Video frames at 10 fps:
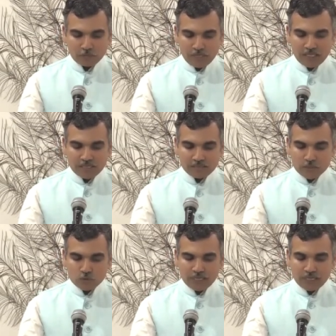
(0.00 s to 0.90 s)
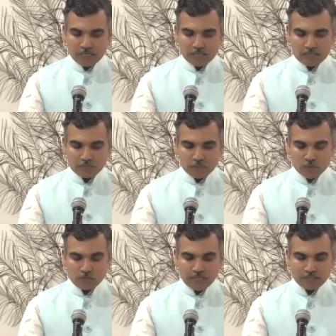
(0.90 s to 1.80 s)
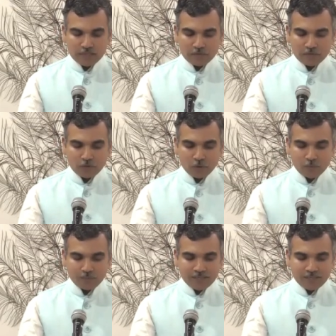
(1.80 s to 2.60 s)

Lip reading: week this week is, which is week 34,